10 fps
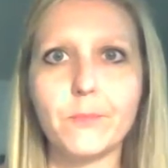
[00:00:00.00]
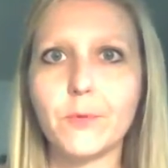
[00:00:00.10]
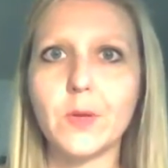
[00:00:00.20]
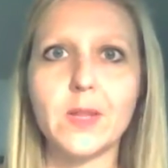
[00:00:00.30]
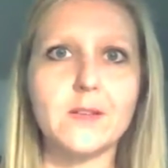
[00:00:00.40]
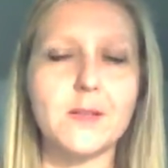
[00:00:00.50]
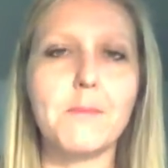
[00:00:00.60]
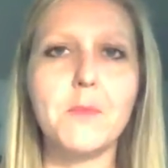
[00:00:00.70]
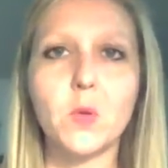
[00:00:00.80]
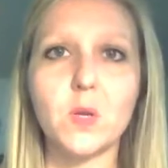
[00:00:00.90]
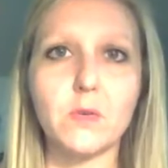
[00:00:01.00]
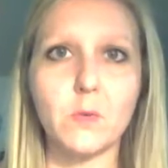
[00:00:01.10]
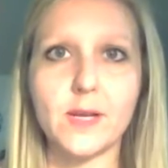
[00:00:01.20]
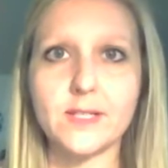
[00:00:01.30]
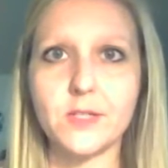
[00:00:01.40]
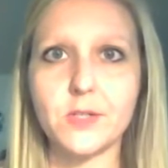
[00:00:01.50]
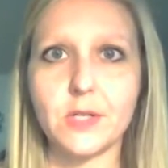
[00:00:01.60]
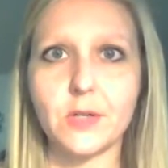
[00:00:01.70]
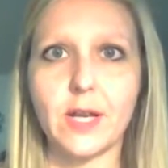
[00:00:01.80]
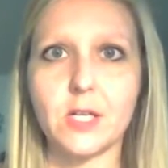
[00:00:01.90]
Really, there's a million different ways that you
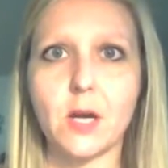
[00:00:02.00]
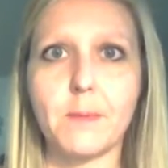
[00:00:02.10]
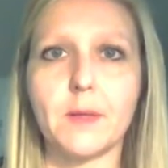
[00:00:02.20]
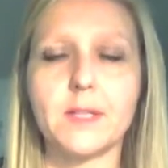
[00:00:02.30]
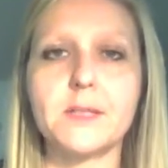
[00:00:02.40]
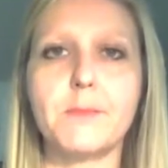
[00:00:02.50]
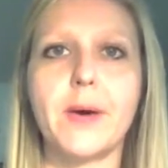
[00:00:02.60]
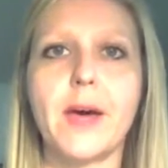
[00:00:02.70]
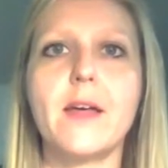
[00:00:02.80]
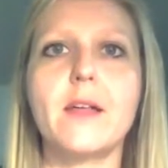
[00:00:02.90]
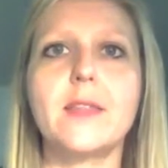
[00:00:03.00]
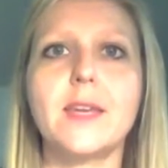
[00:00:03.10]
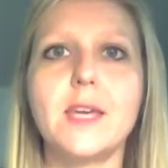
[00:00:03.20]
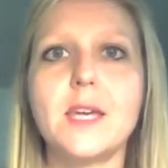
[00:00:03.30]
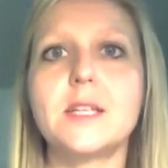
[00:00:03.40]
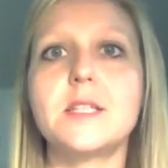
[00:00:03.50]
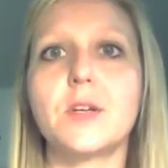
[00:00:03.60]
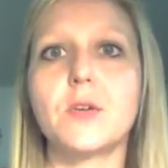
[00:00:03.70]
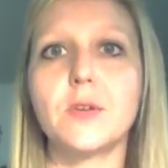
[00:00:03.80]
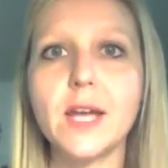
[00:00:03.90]
can create shopping lists, but the key is to
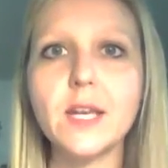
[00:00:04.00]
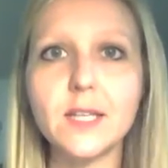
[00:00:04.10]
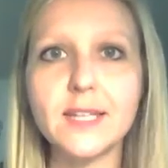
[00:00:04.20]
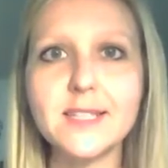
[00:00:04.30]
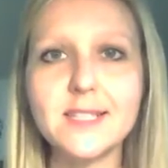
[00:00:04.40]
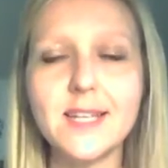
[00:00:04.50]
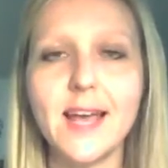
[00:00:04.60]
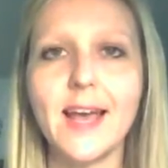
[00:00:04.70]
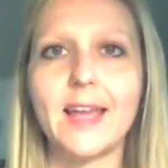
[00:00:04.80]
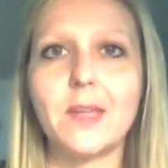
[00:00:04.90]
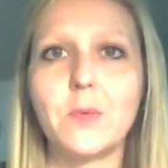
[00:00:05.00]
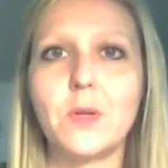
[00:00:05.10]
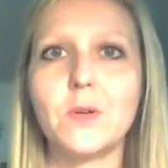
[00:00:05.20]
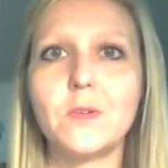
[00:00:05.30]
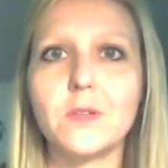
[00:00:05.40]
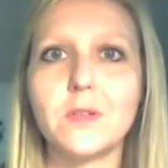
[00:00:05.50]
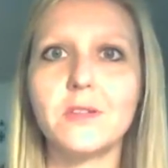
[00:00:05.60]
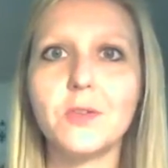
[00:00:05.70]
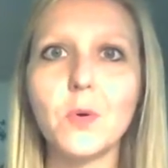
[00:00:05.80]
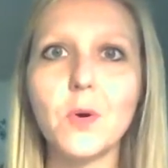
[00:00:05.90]
create a list, and then when you go to the
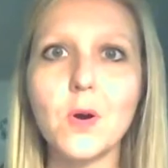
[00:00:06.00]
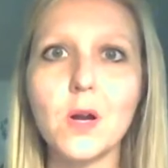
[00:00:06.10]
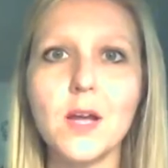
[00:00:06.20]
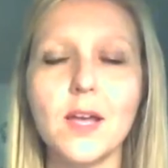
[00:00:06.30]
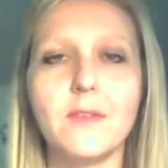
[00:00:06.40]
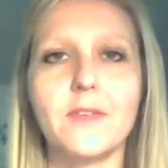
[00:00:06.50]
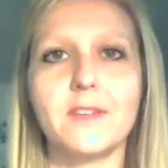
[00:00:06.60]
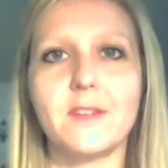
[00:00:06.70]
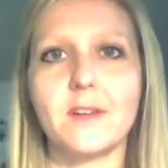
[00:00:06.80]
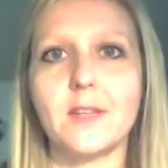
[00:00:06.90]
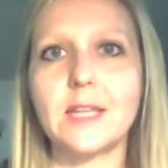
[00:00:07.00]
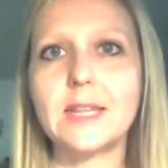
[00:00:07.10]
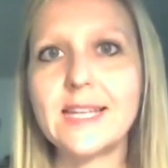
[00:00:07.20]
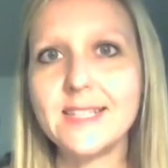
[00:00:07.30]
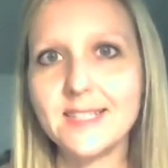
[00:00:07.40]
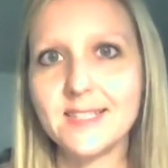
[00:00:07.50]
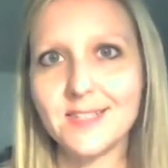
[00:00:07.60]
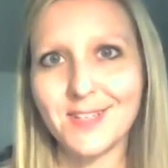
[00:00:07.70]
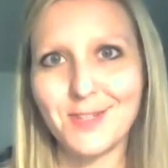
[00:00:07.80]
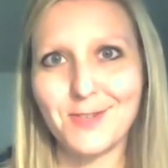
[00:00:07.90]
store, if it is not on the
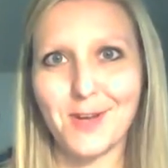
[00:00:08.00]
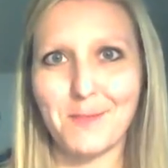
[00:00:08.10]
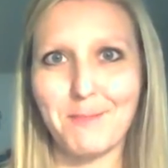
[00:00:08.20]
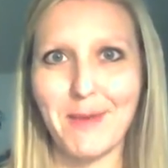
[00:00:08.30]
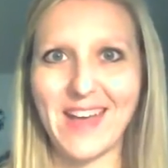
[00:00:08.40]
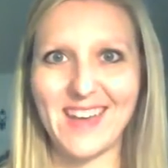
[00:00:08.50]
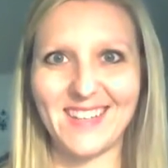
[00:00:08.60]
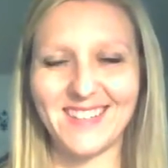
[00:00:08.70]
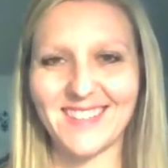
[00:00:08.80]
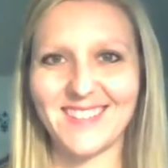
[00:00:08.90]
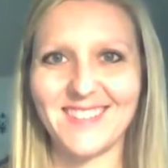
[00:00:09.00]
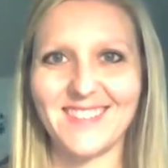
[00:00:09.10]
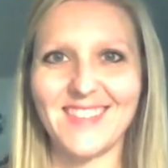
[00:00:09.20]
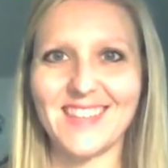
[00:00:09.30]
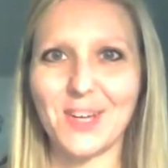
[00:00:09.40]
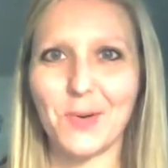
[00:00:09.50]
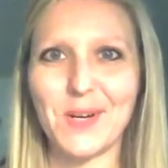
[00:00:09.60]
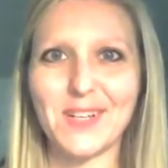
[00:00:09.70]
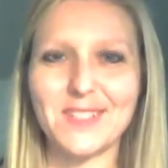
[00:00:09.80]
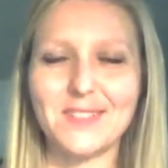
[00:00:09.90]
list, you do not buy it. That's how it
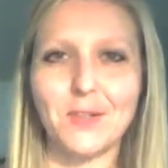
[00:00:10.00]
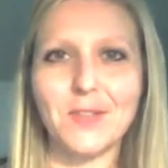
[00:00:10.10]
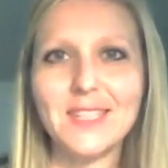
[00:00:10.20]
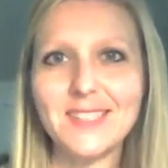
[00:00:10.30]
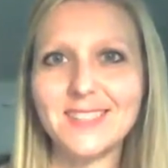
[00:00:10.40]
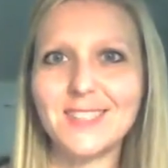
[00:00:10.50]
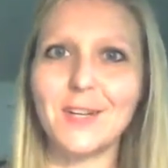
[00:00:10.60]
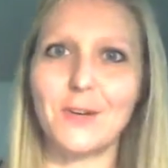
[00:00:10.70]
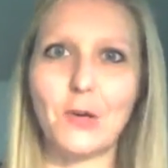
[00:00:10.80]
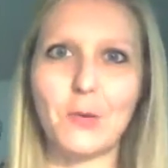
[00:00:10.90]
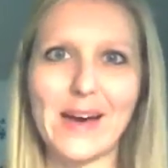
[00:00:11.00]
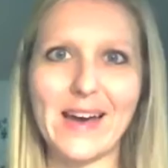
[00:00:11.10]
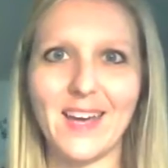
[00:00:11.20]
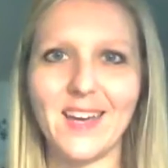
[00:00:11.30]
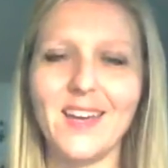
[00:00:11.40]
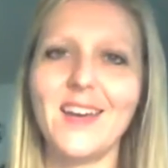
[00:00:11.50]
works. No list, no buy.